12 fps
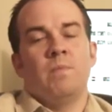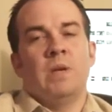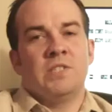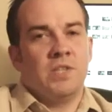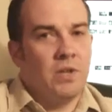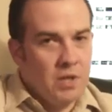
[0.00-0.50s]
a
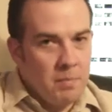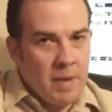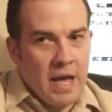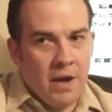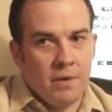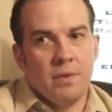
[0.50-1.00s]
certain
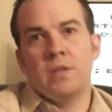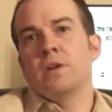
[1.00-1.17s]
amount.